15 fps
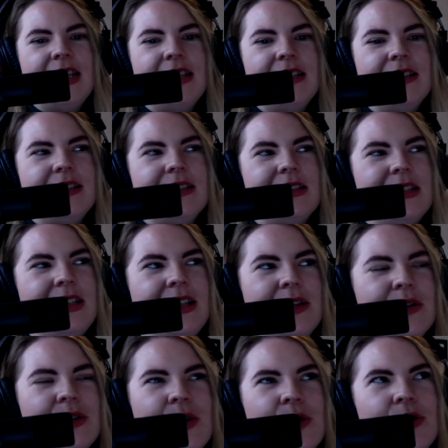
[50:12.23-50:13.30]
and you
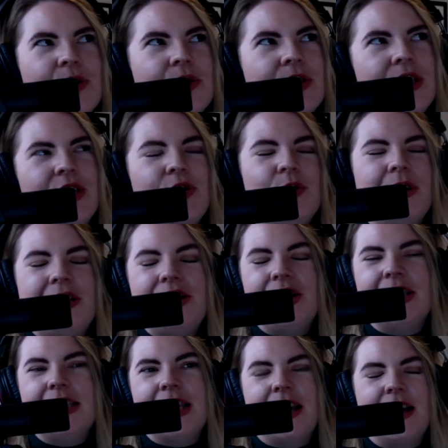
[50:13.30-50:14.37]
know, social situations